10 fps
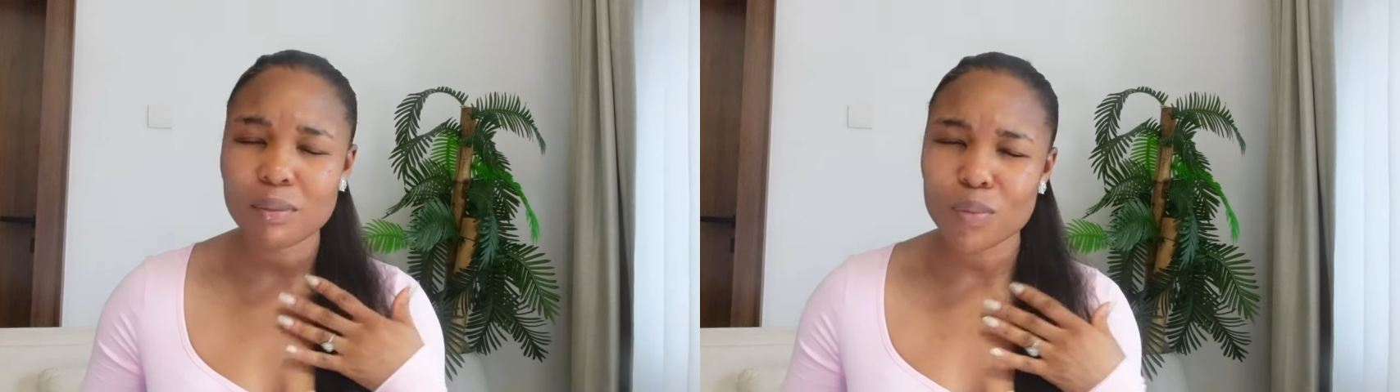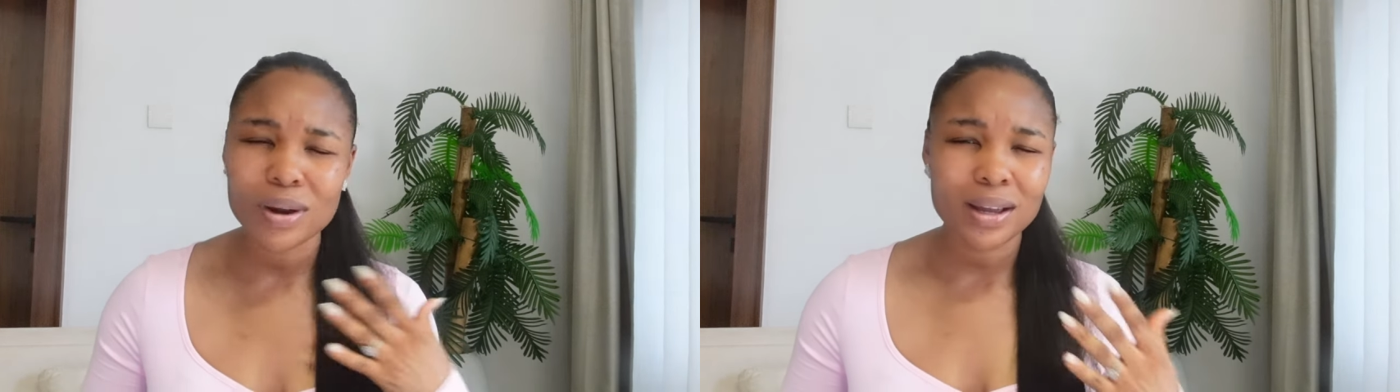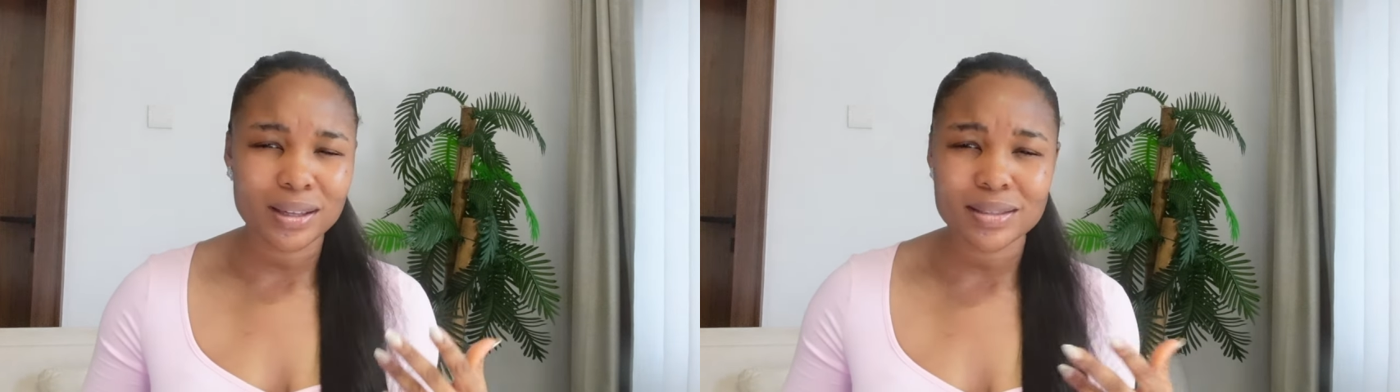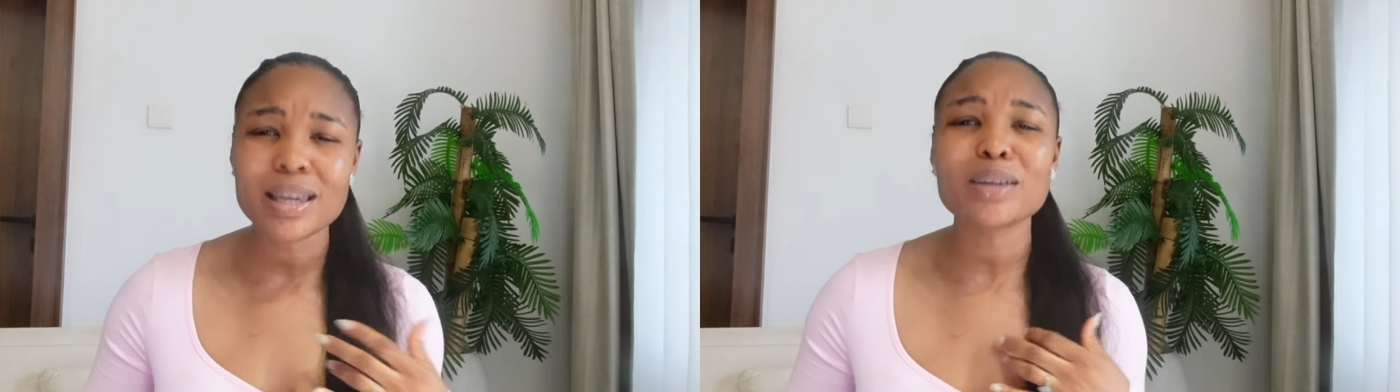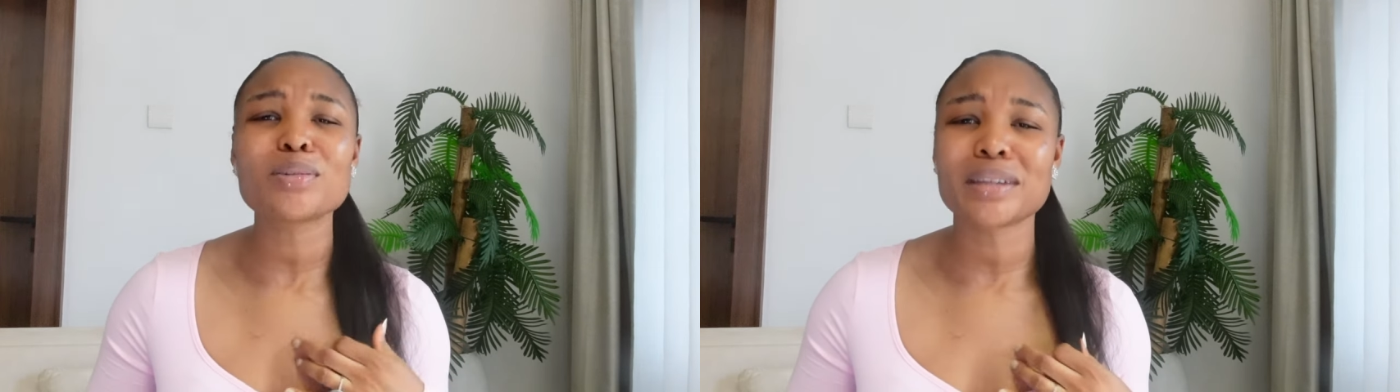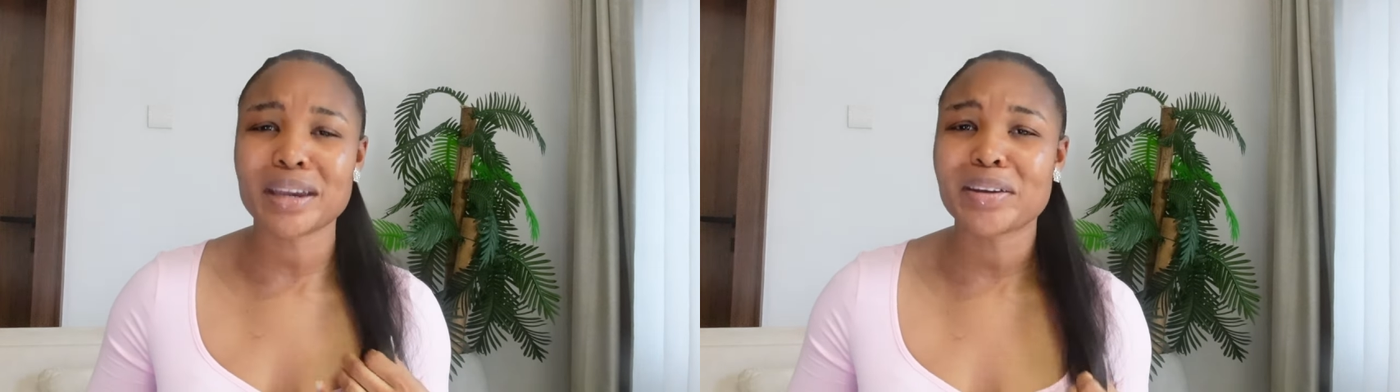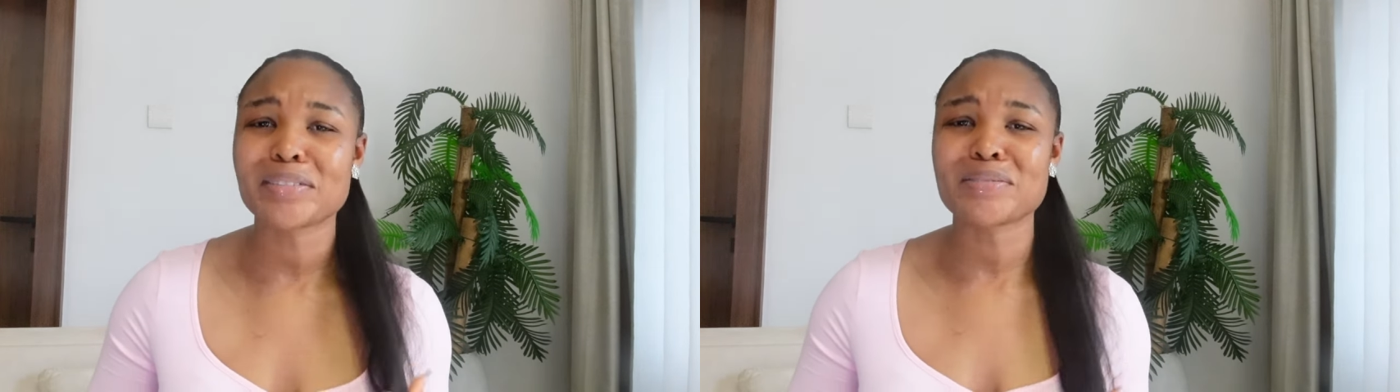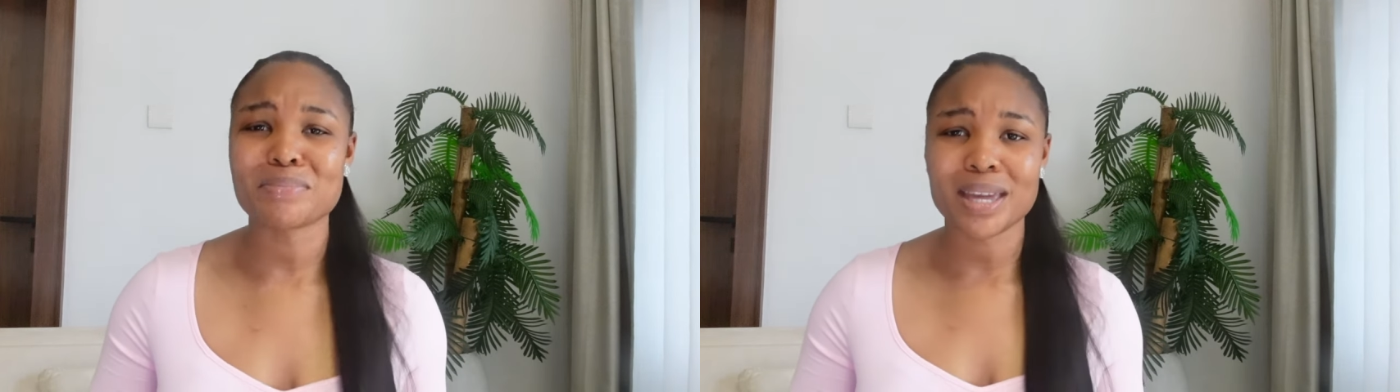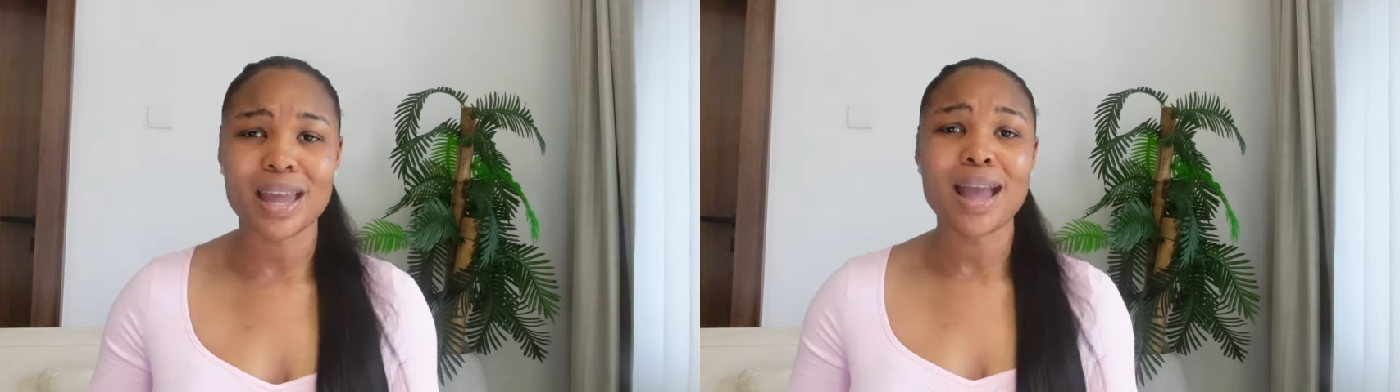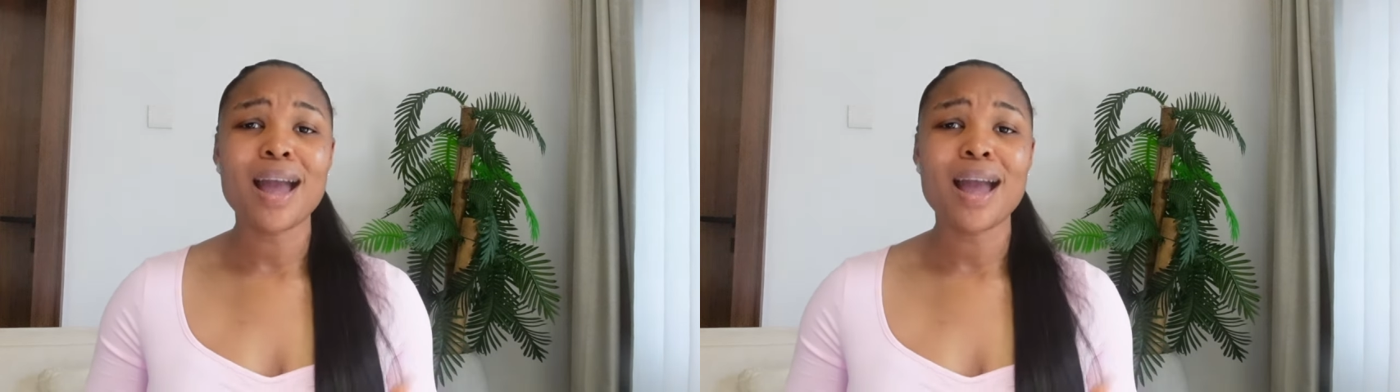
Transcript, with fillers: what? Take good care of me.